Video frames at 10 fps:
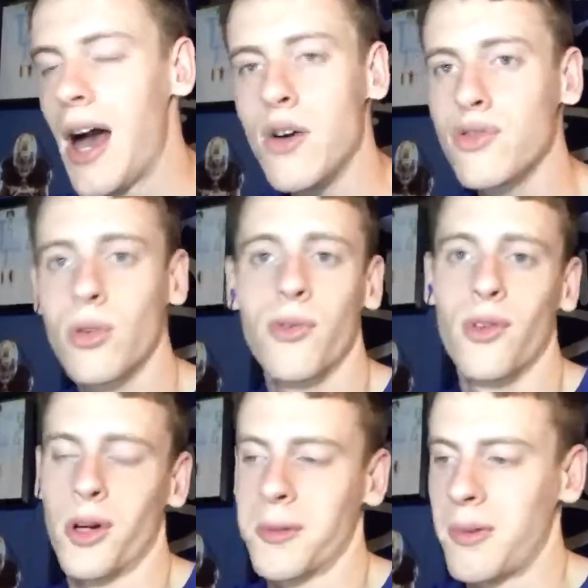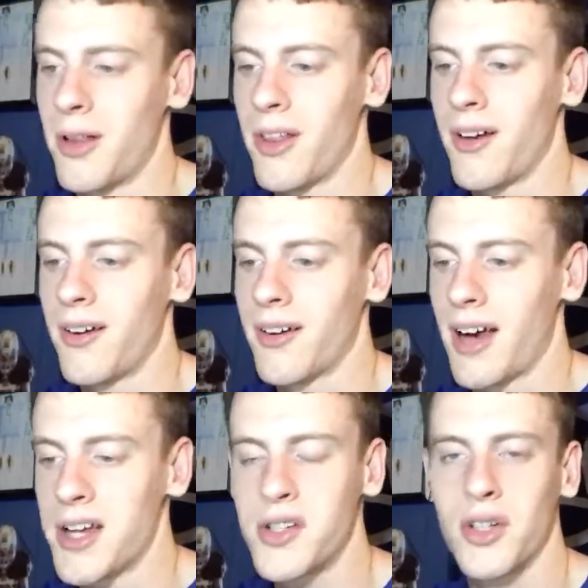was rooting for Logan Paul, though.
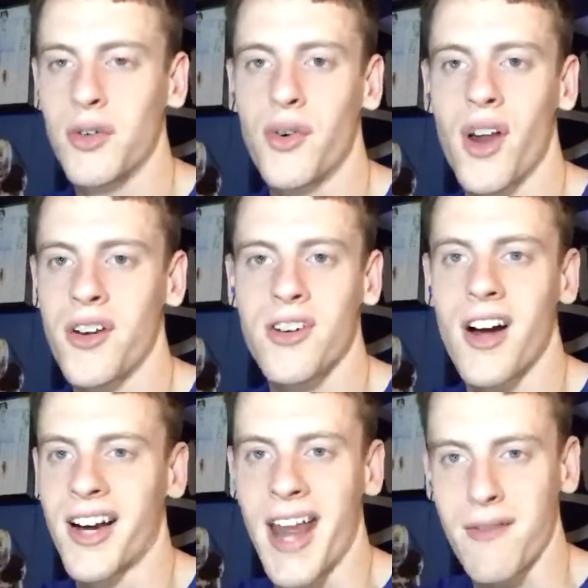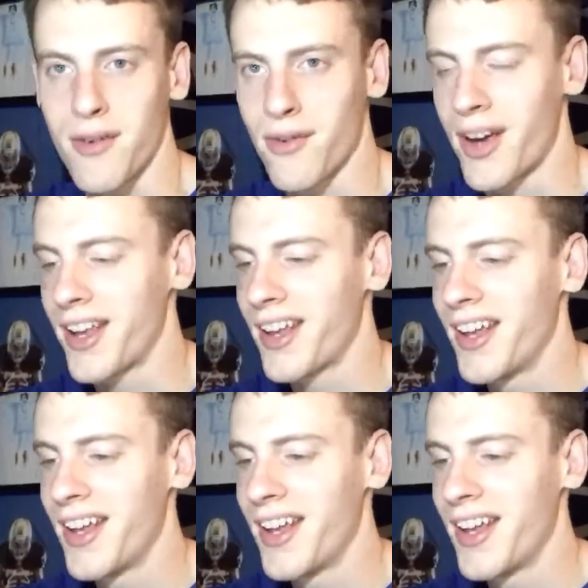I usually root for the underdog in every fight.